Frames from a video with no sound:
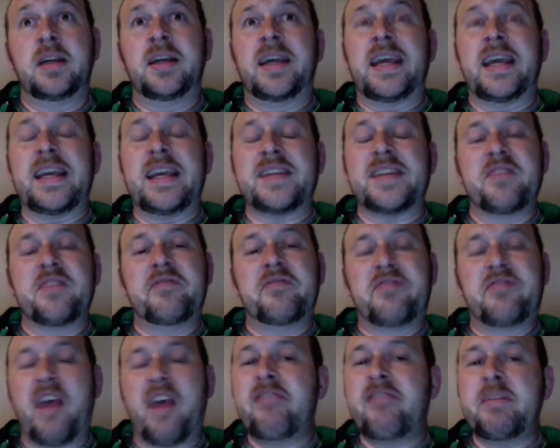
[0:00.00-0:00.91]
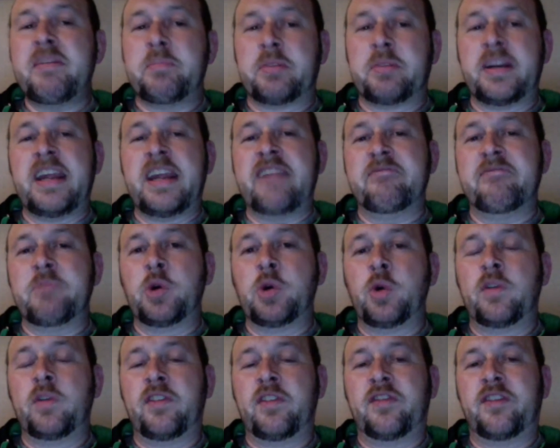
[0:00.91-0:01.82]
It's a very brave
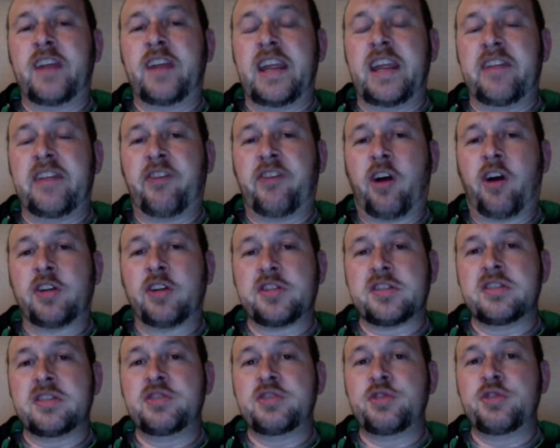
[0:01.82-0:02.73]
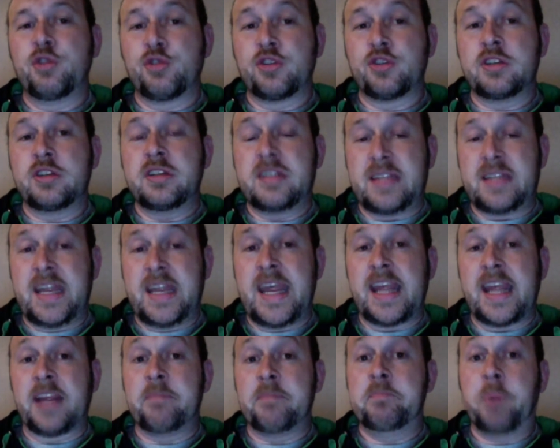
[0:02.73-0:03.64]
move if Hodgson doesn't
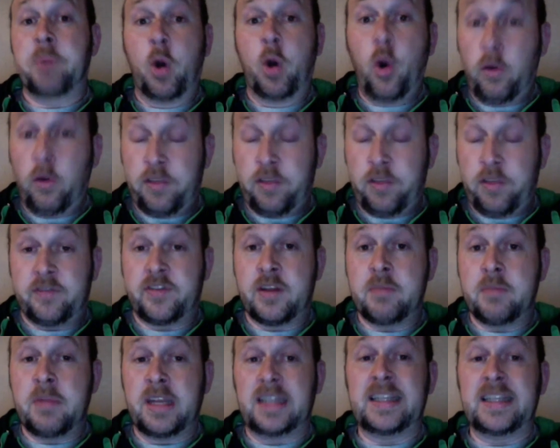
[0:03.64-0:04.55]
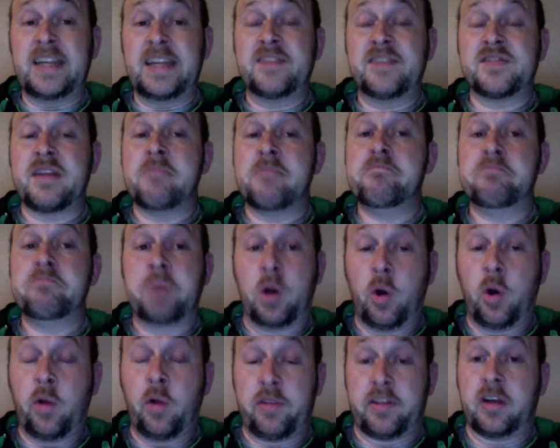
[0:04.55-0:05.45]
take both of them and leaves them
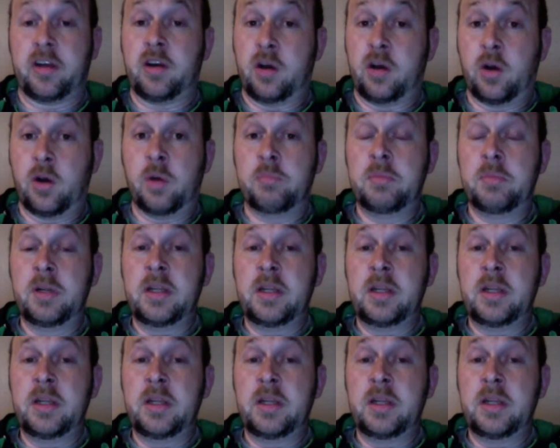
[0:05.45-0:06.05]
both at home.